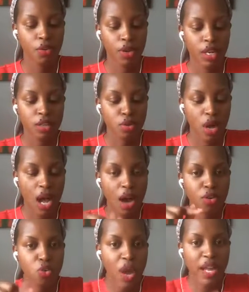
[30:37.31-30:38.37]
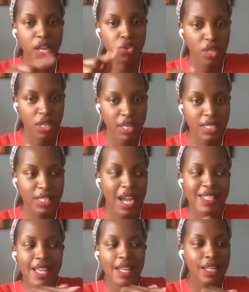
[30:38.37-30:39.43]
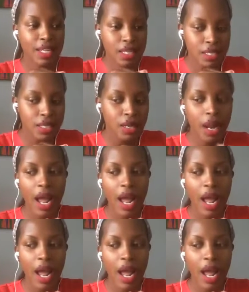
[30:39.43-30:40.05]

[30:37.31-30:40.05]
Okay, so how do I get to the desk? As an intern,